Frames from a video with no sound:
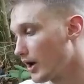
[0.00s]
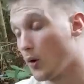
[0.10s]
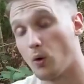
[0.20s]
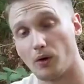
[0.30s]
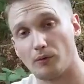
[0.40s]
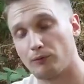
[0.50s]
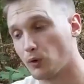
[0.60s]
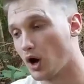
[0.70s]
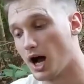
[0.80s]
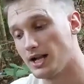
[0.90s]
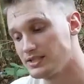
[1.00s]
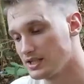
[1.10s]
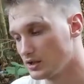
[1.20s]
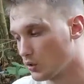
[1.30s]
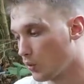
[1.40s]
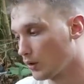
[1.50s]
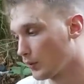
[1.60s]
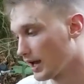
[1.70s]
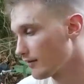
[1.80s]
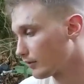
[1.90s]
or for hunting or
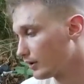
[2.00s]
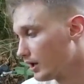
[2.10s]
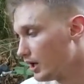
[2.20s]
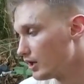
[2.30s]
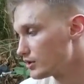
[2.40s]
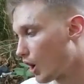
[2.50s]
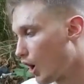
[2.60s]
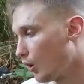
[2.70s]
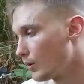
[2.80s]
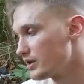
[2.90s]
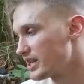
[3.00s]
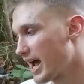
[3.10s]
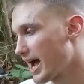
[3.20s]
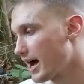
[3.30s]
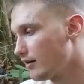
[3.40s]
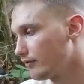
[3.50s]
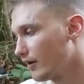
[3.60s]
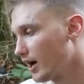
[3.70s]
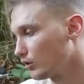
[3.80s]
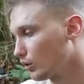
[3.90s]
whatever to always have
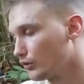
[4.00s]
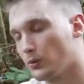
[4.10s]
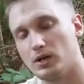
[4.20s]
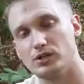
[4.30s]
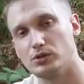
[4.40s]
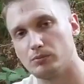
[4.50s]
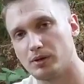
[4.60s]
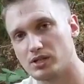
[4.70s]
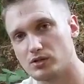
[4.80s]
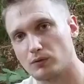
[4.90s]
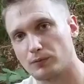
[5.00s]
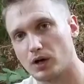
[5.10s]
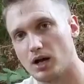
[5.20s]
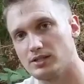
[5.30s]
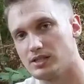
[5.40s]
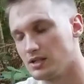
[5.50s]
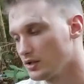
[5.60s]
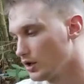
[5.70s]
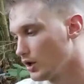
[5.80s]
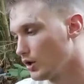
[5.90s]
a little 22 pistol for
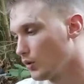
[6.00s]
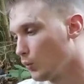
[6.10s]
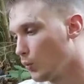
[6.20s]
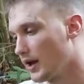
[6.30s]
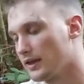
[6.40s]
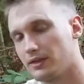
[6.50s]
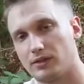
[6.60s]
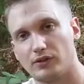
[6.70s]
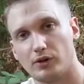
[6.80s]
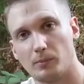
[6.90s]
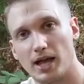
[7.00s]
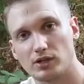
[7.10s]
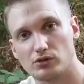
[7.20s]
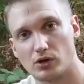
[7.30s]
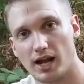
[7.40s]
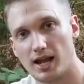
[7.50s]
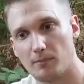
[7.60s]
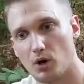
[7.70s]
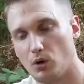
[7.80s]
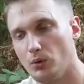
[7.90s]
hunting with some extra
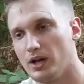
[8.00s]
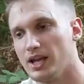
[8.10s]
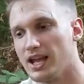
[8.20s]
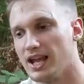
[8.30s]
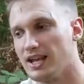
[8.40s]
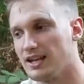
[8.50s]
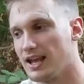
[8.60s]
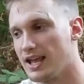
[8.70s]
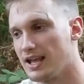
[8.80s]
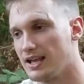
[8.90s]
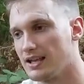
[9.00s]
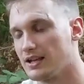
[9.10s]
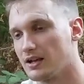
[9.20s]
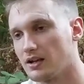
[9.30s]
ammo in a